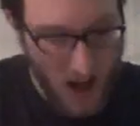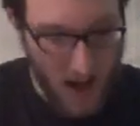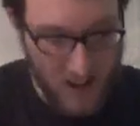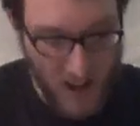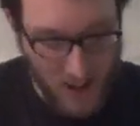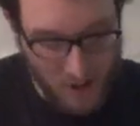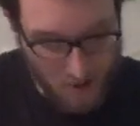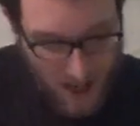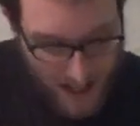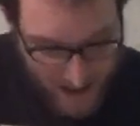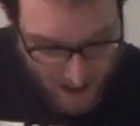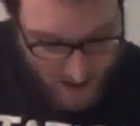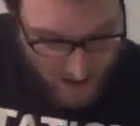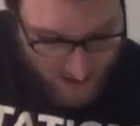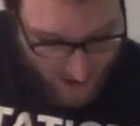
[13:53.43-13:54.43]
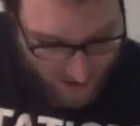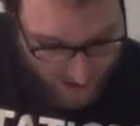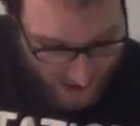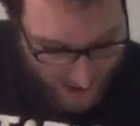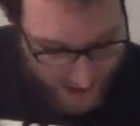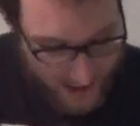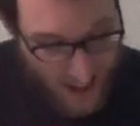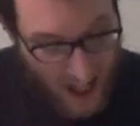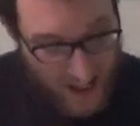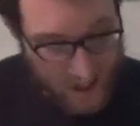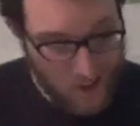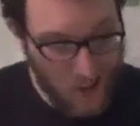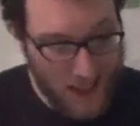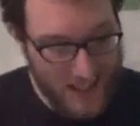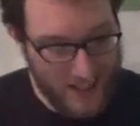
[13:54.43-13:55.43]
Another writer is in an
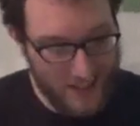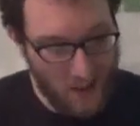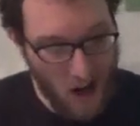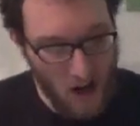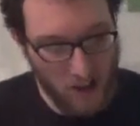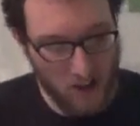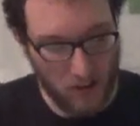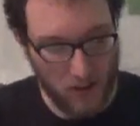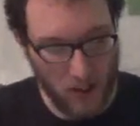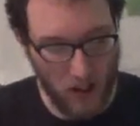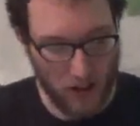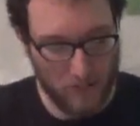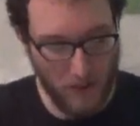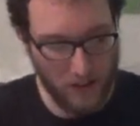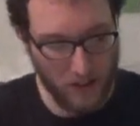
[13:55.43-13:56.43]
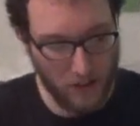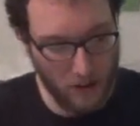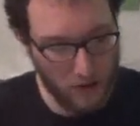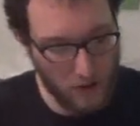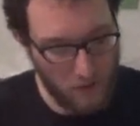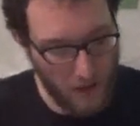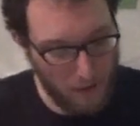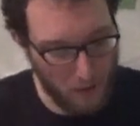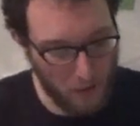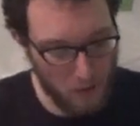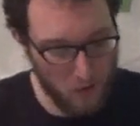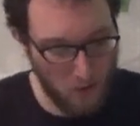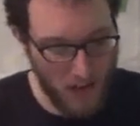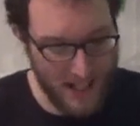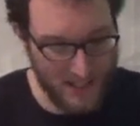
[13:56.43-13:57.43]
uncredited article talks about the newspapers
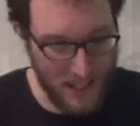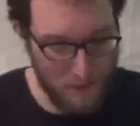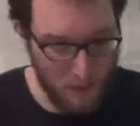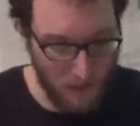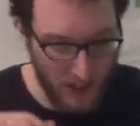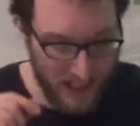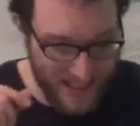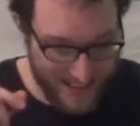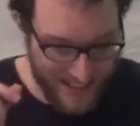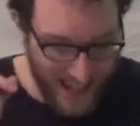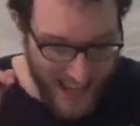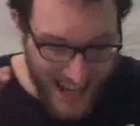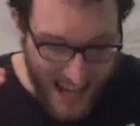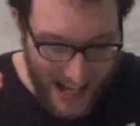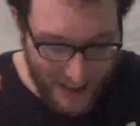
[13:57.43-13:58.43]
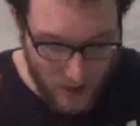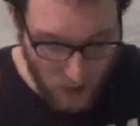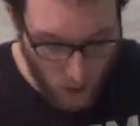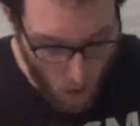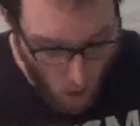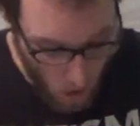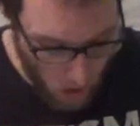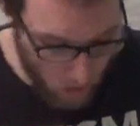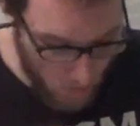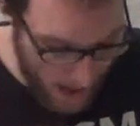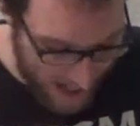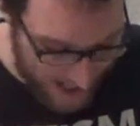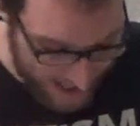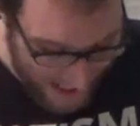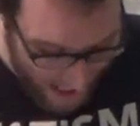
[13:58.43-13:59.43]
would write that police had to hold
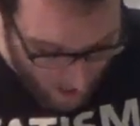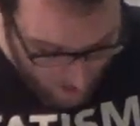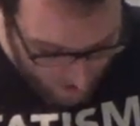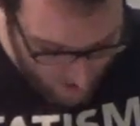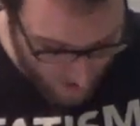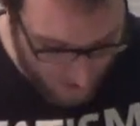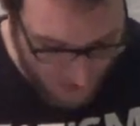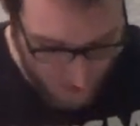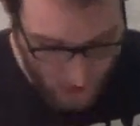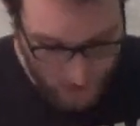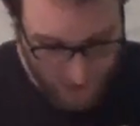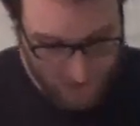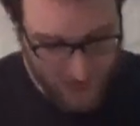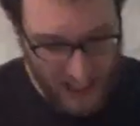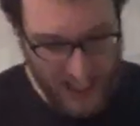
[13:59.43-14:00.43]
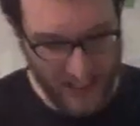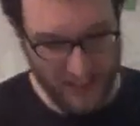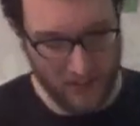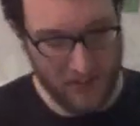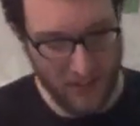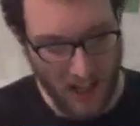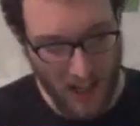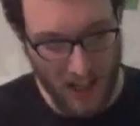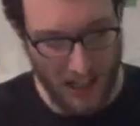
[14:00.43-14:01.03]
back thousands of screaming fans.